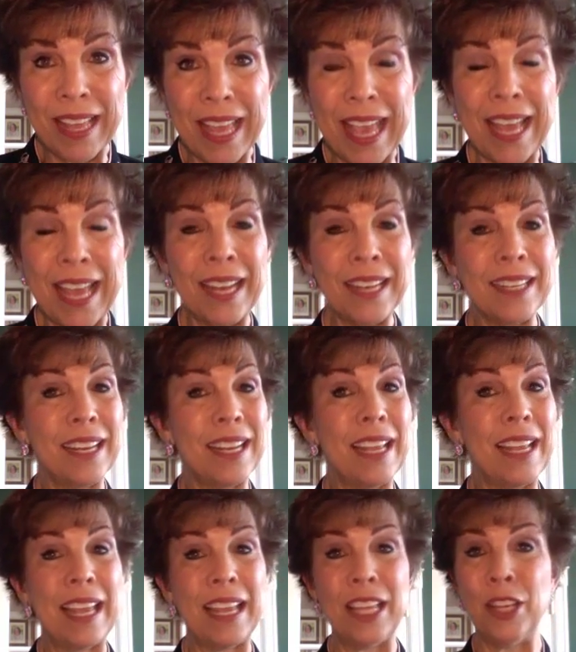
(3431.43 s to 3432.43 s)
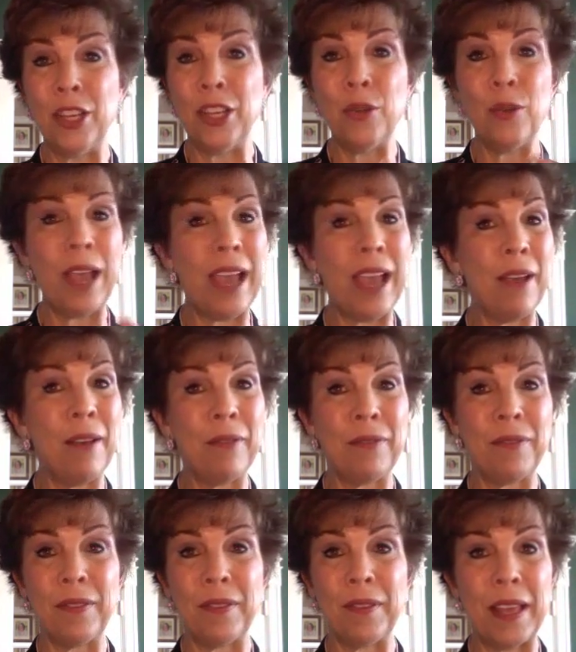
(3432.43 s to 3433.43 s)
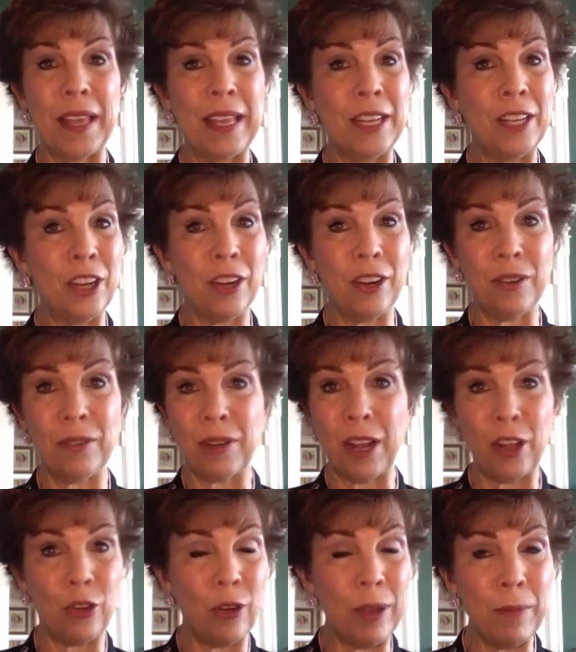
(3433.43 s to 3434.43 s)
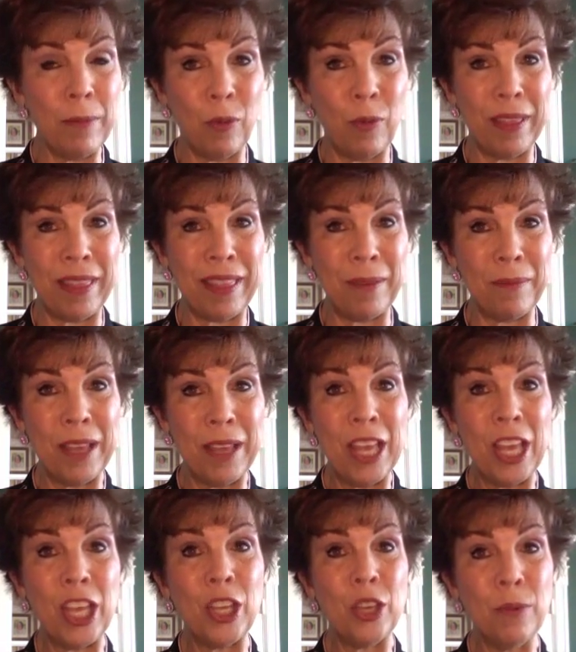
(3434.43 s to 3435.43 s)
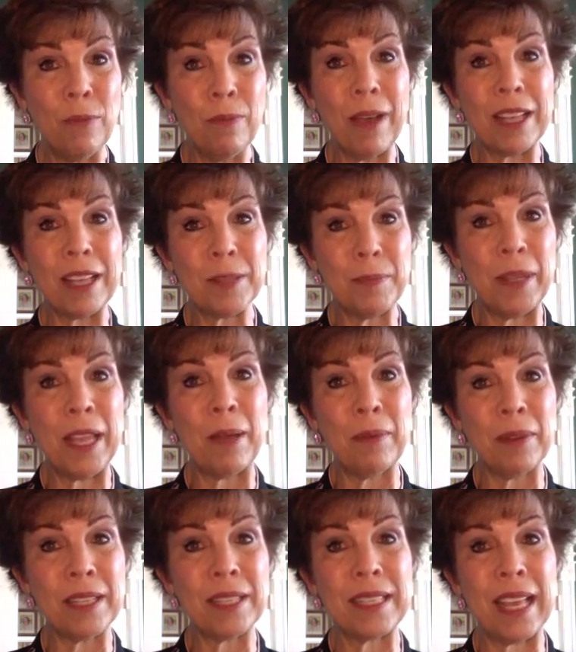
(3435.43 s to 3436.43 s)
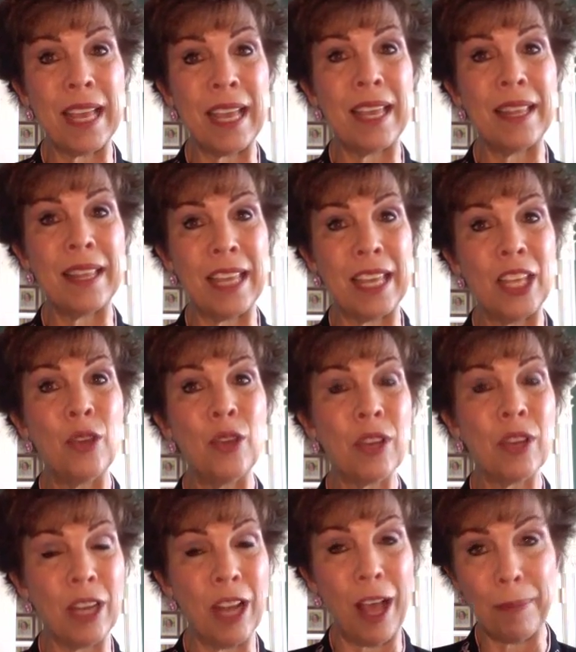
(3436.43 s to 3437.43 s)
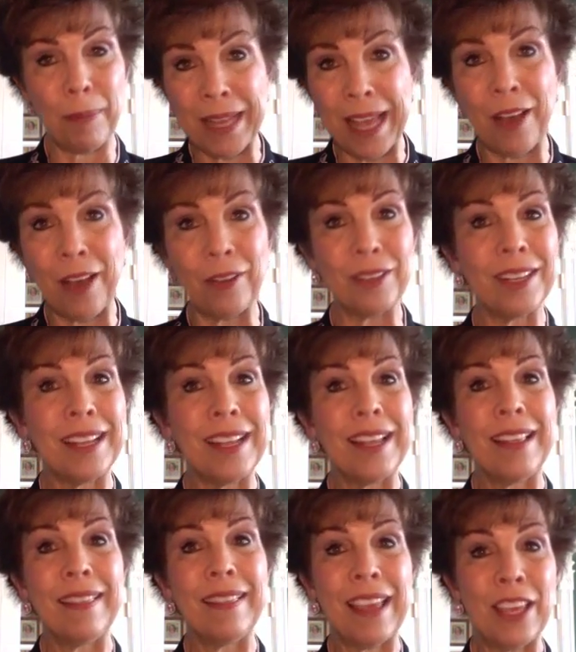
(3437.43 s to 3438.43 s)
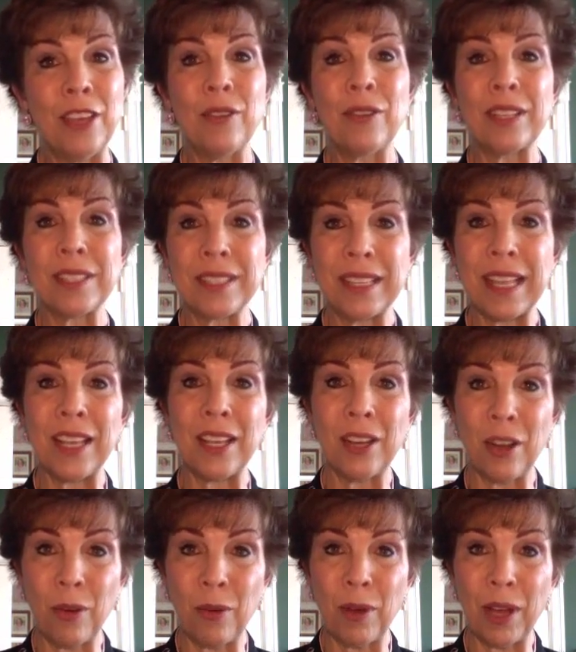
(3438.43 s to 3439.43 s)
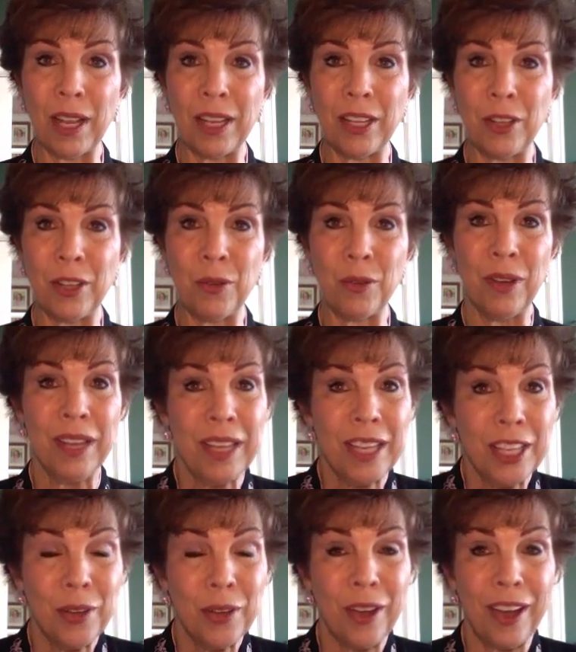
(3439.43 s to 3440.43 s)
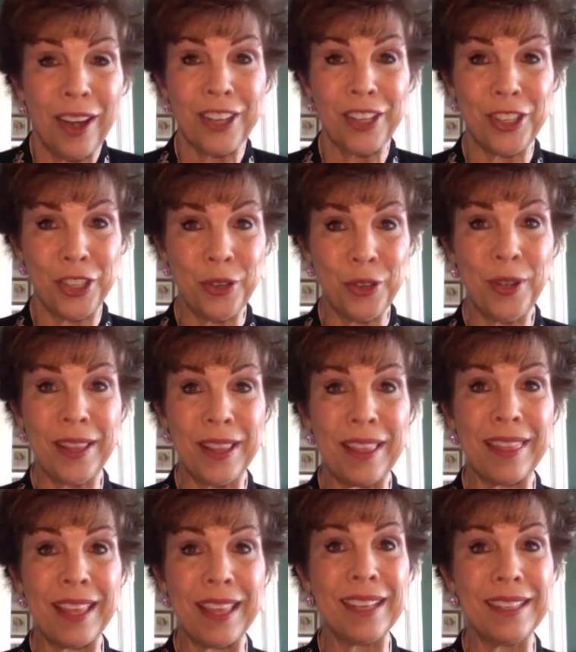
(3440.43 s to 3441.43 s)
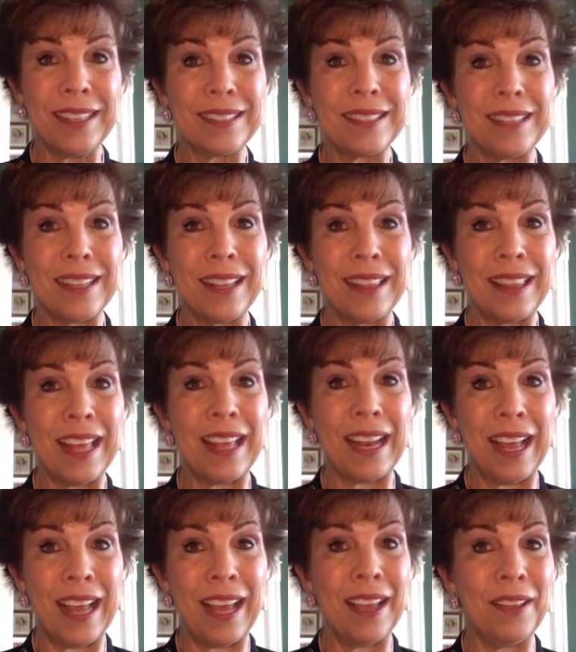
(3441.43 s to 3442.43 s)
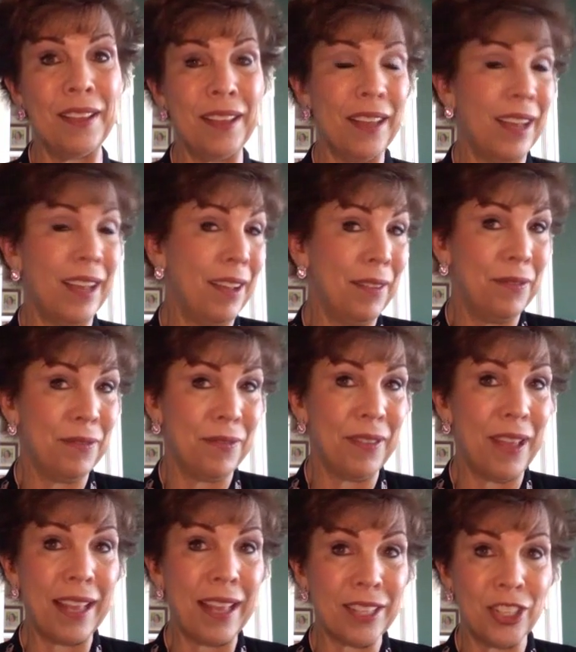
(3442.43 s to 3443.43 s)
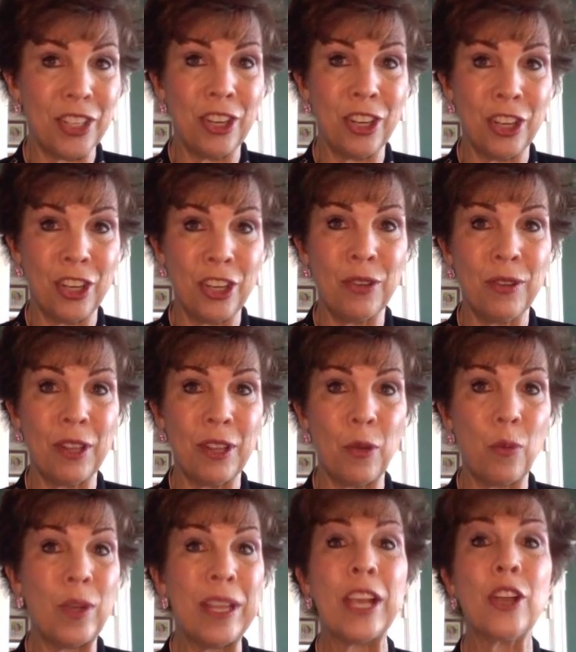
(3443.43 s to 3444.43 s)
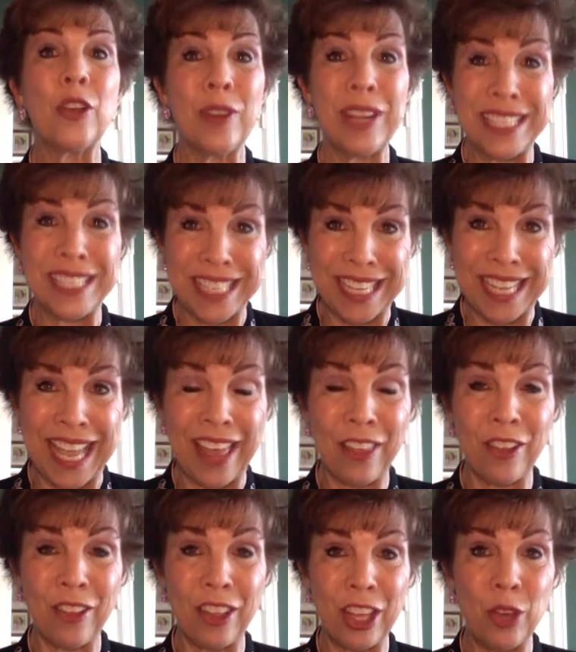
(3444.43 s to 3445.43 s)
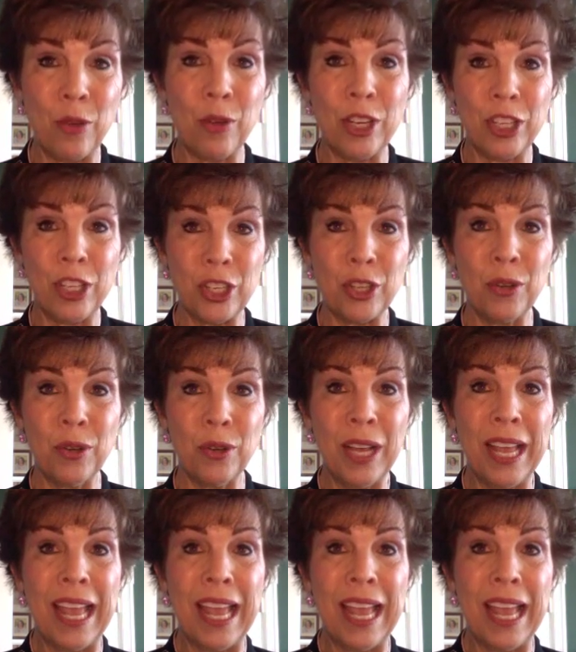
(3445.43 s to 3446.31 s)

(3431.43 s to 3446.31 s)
And you have, in your agreement with them, you must be able to say that you can opt out, that you could say, you know what, you aren't doing the things that I asked you to do and that we agreed together that you would do.